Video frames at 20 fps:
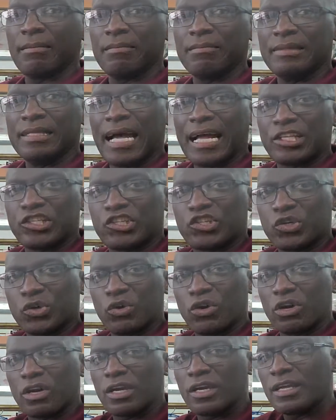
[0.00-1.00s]
not
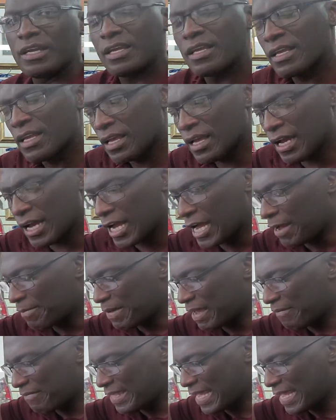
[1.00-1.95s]
sure if